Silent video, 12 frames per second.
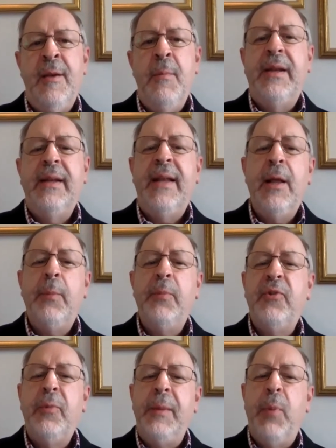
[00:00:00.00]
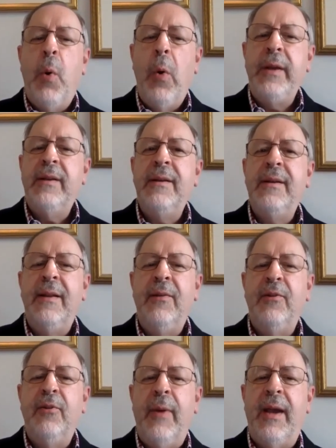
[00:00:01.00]
but it helps to be pointed in
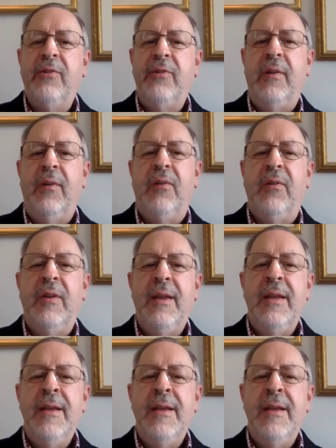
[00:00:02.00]
the directions